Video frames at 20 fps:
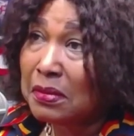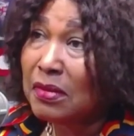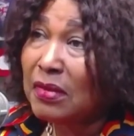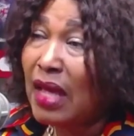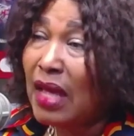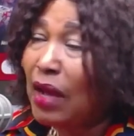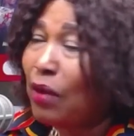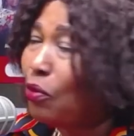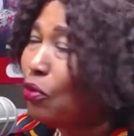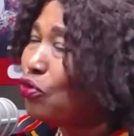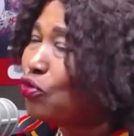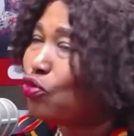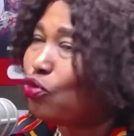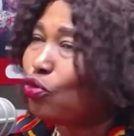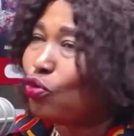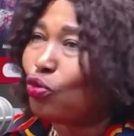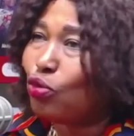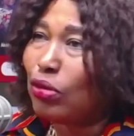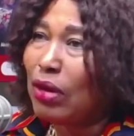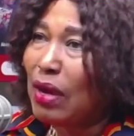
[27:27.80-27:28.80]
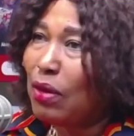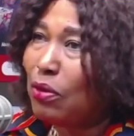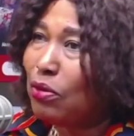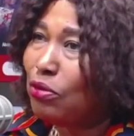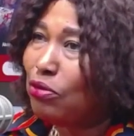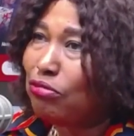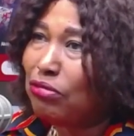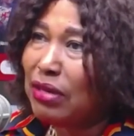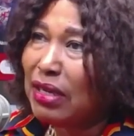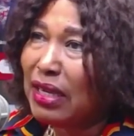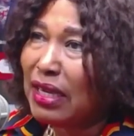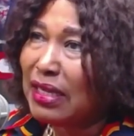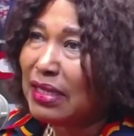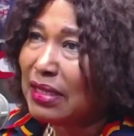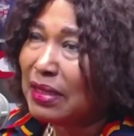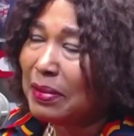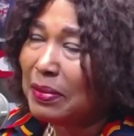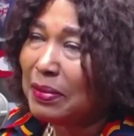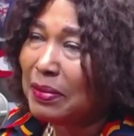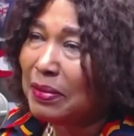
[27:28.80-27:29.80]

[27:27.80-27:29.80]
Ahojo kura onu ni asem.